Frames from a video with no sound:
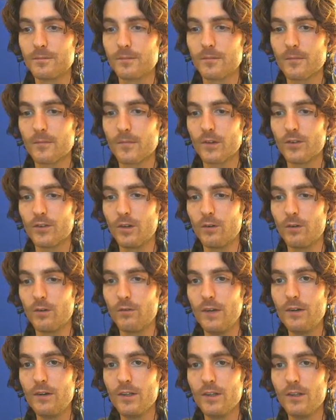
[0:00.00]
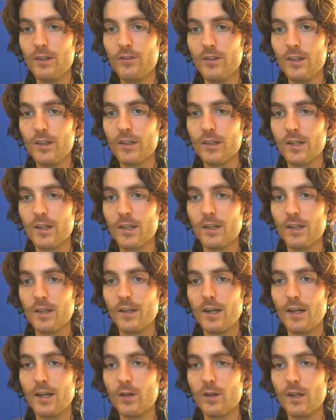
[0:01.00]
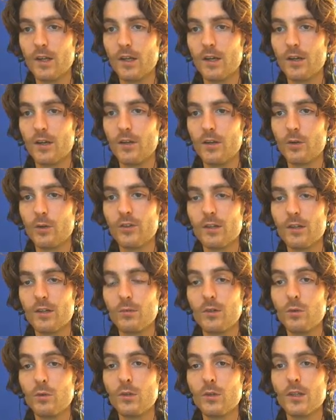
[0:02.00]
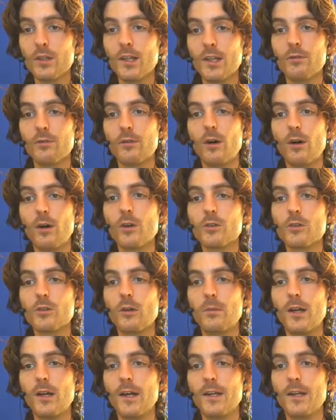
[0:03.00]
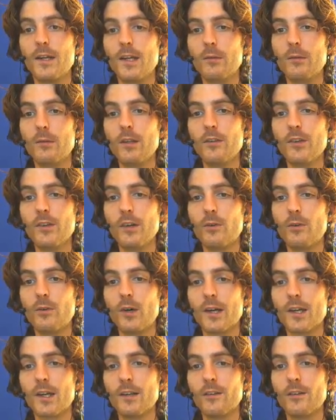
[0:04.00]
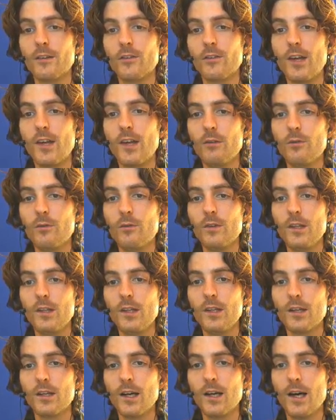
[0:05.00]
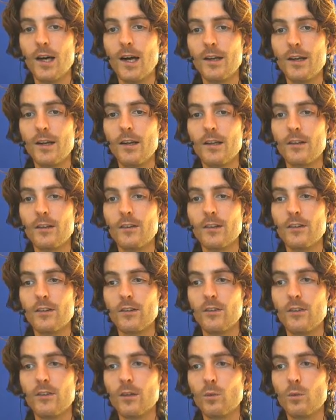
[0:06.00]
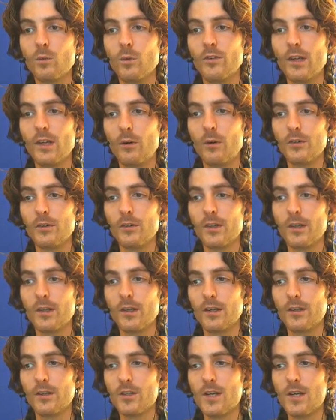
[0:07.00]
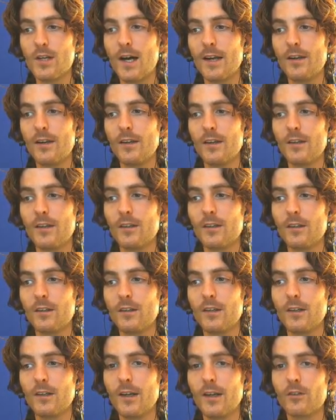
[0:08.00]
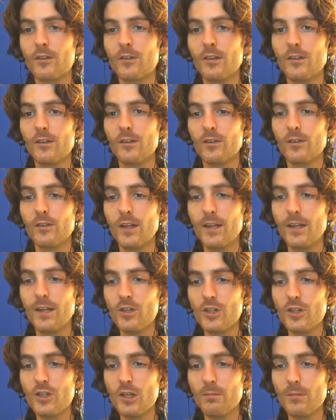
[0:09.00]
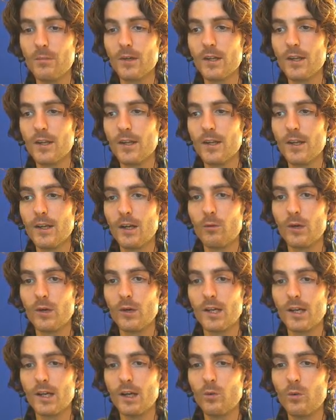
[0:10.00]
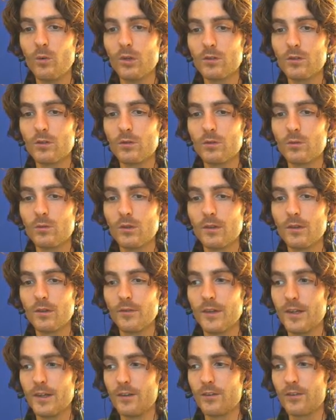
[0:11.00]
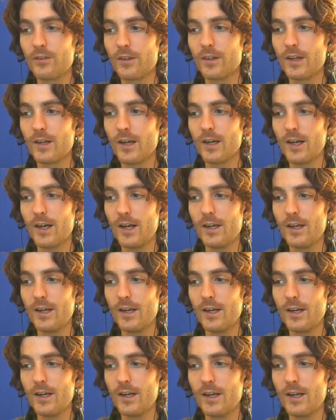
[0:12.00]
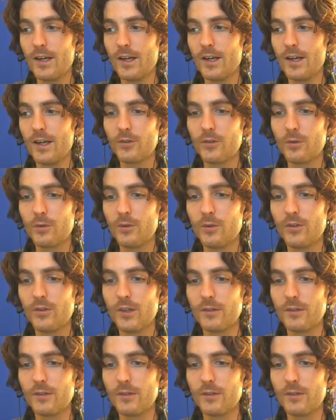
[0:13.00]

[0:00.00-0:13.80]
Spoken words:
So very easy. Now note that we do not have auto apply enabled, therefore I can safely unlink this here without unlinking here actually this relationship. What I now want to do is I link to the